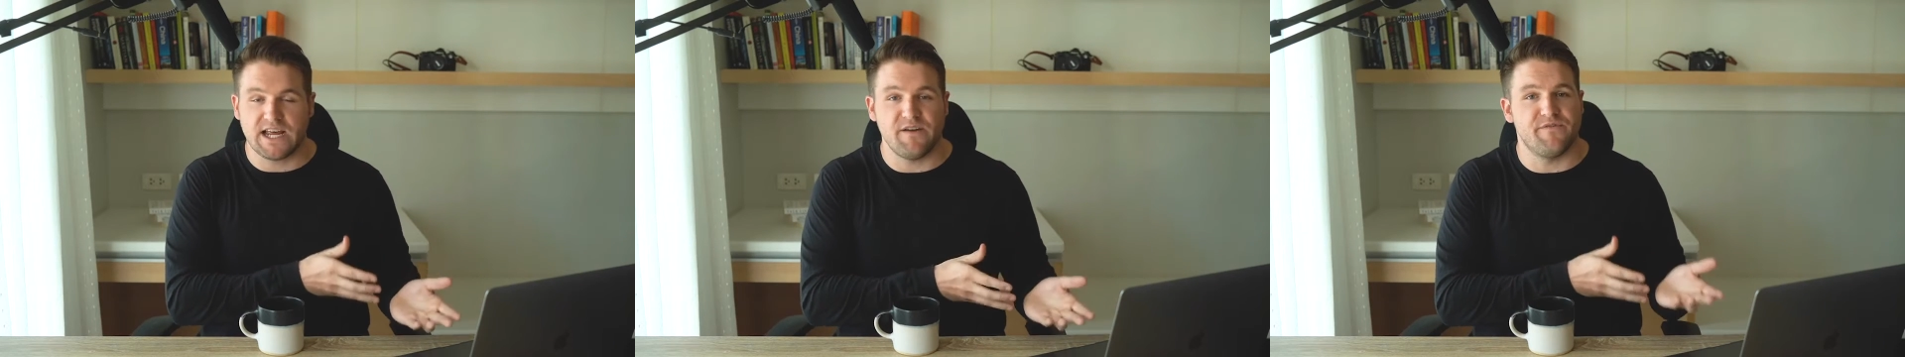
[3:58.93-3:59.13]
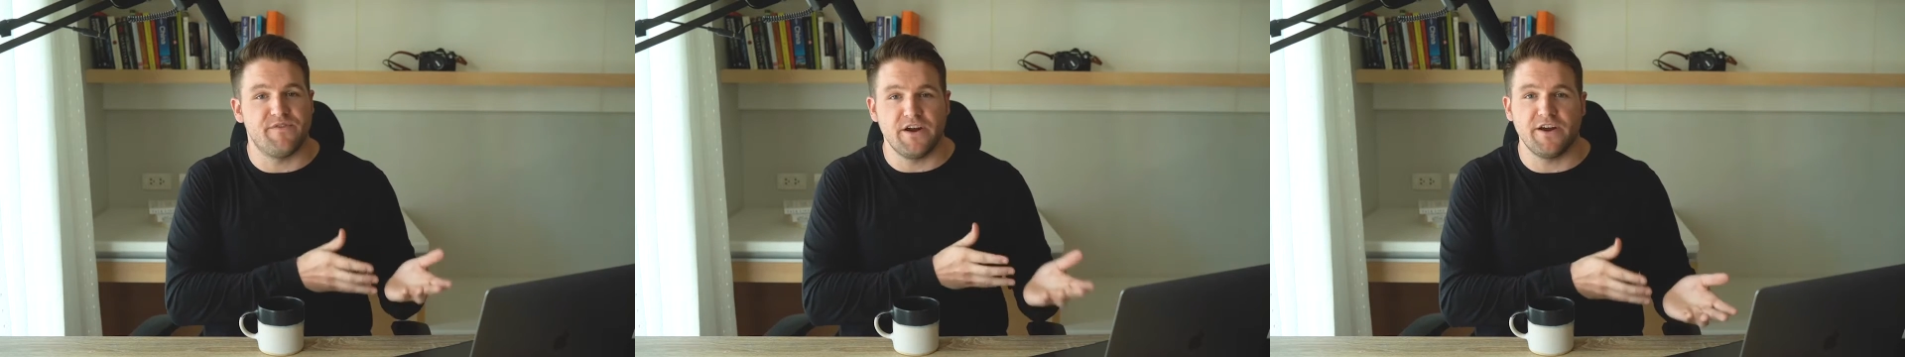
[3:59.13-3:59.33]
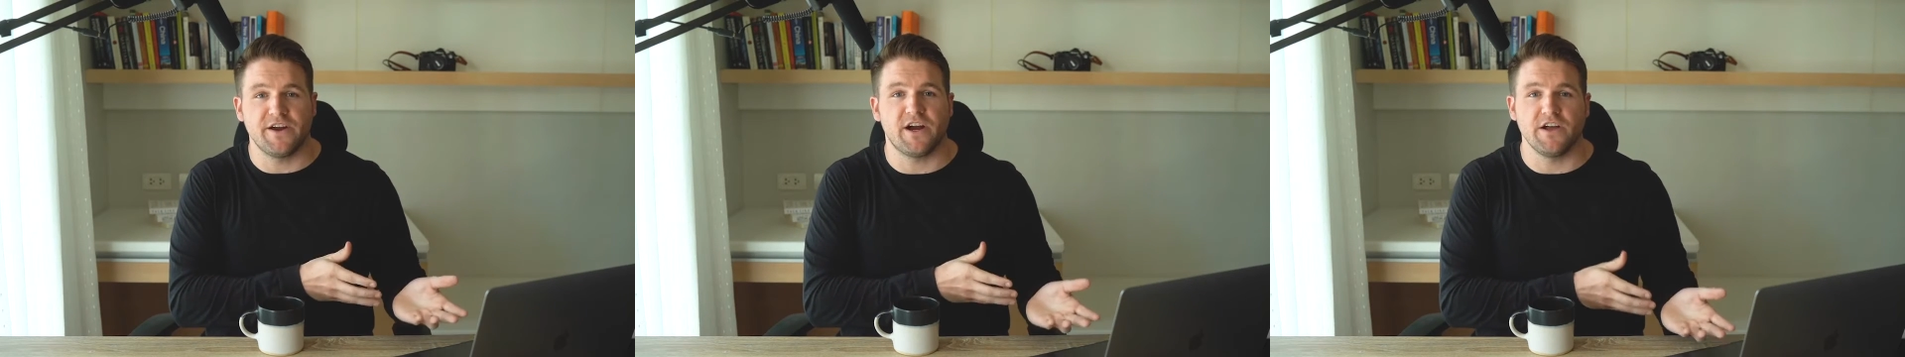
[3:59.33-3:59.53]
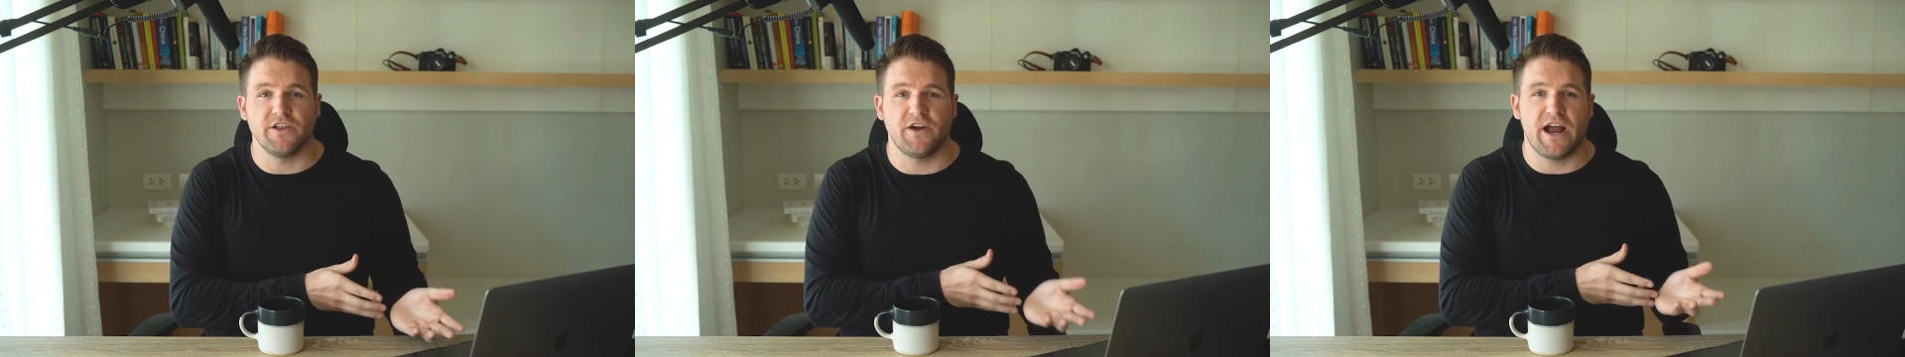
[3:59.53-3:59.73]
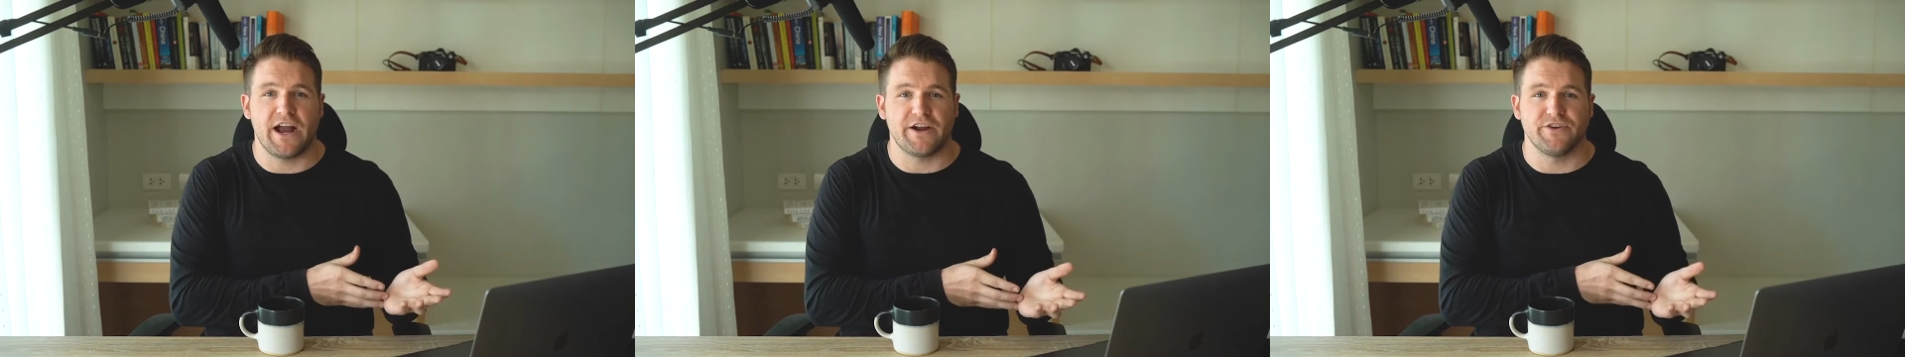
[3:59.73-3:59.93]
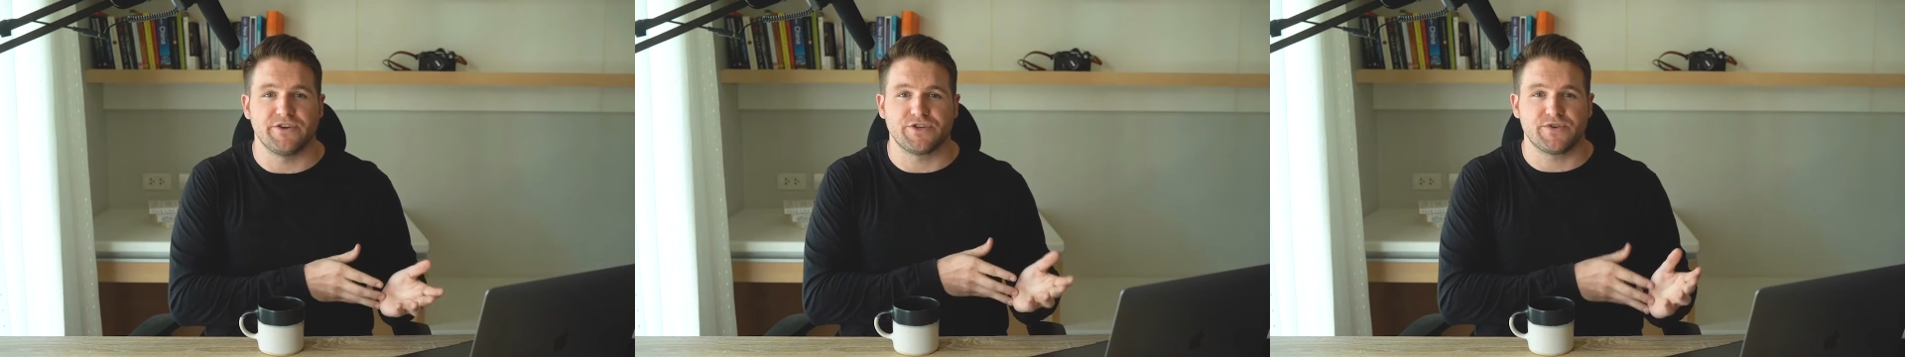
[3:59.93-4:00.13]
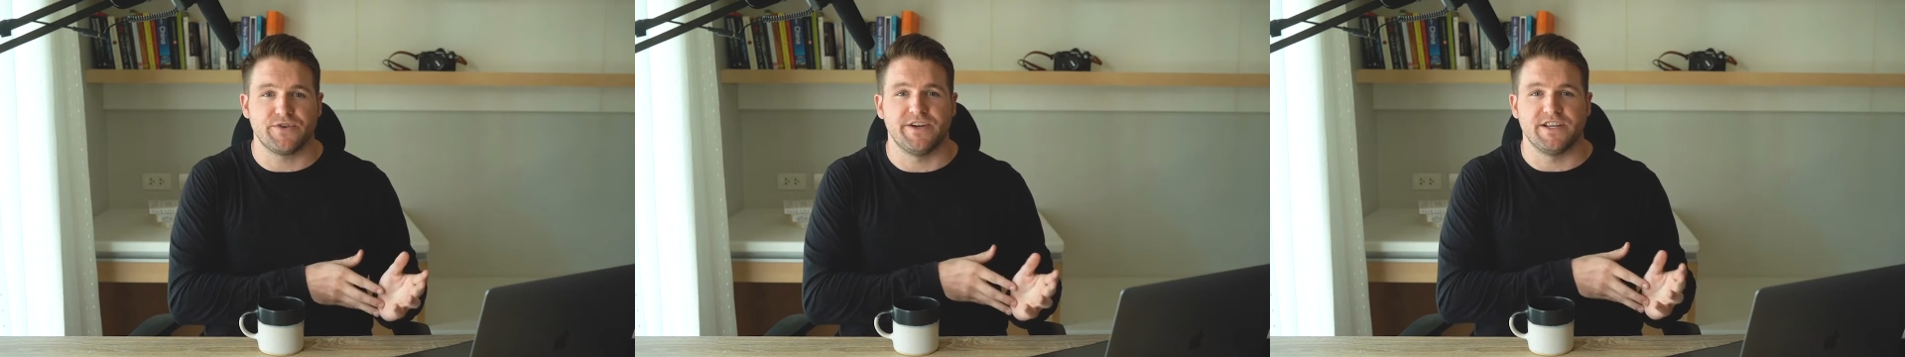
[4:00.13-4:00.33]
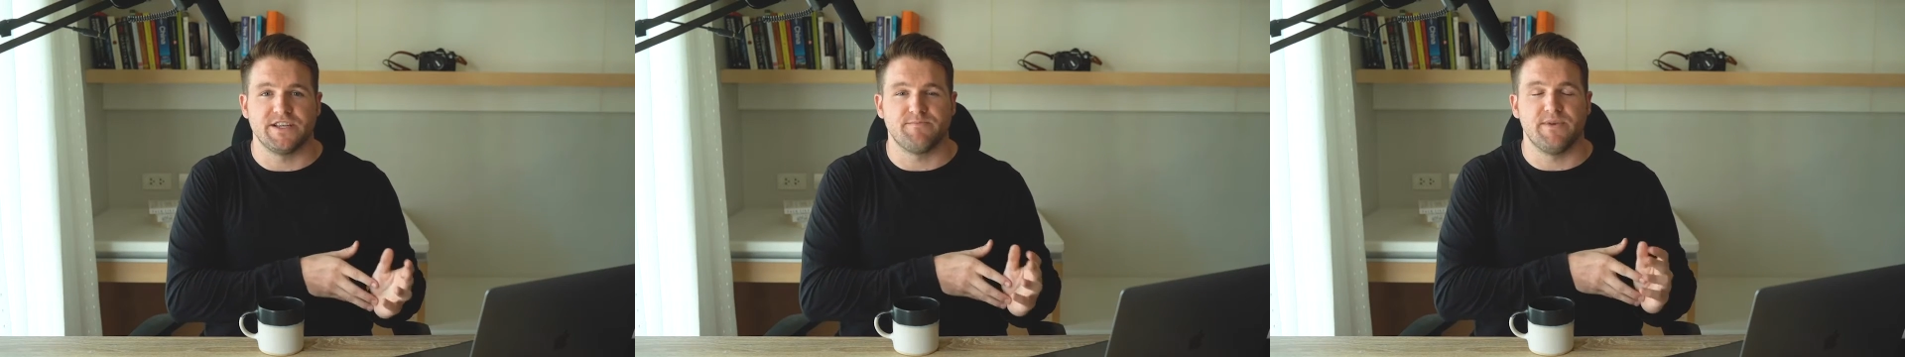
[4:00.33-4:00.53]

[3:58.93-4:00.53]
have very color accurate screens,